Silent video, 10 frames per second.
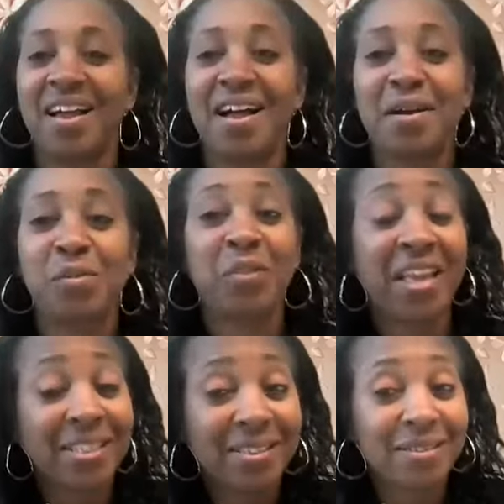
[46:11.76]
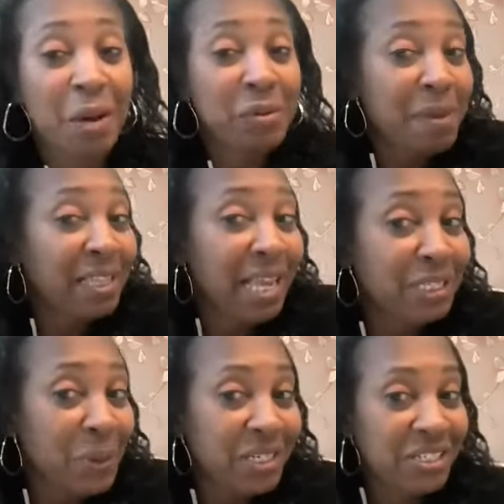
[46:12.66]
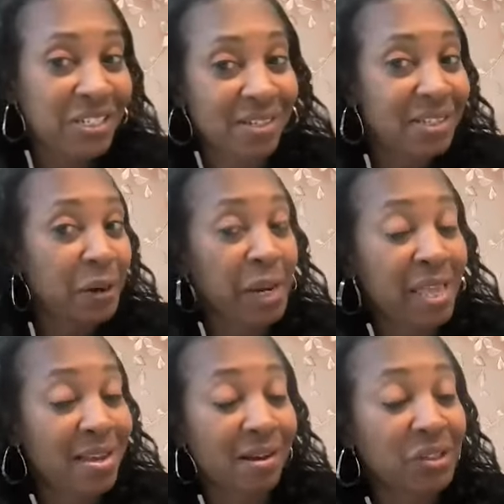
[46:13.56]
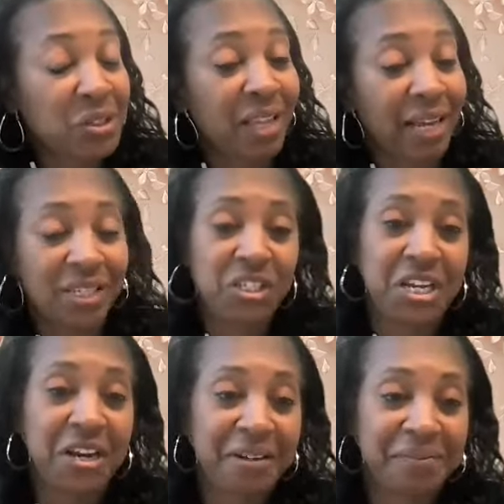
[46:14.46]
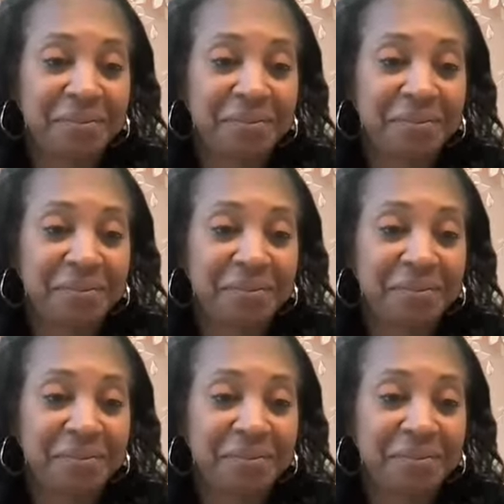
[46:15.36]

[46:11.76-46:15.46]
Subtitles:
that was my last question. Is there anything else you'd like to share?